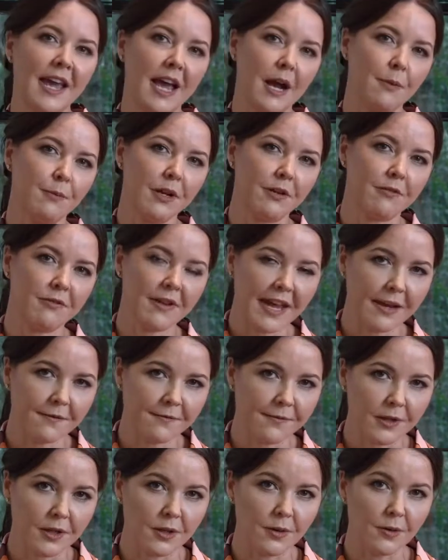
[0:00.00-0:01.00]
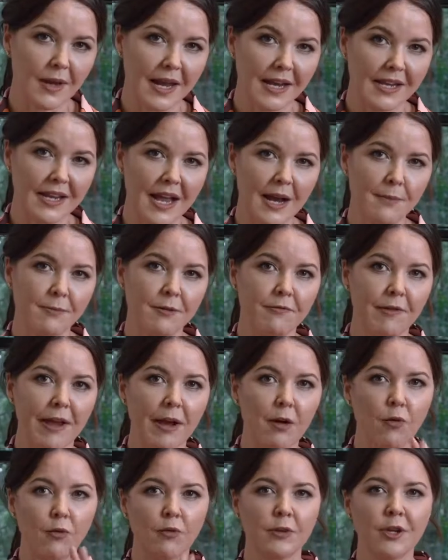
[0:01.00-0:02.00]
and we create for you a library
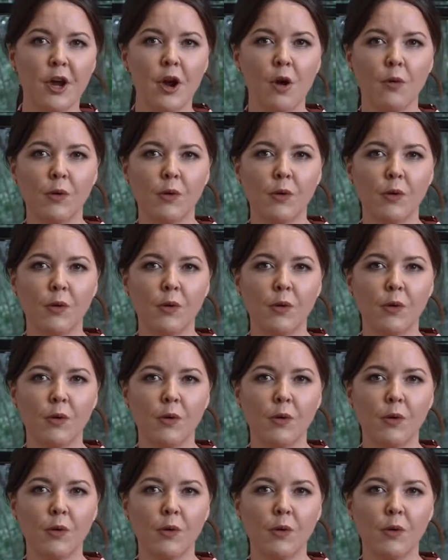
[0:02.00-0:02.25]
record,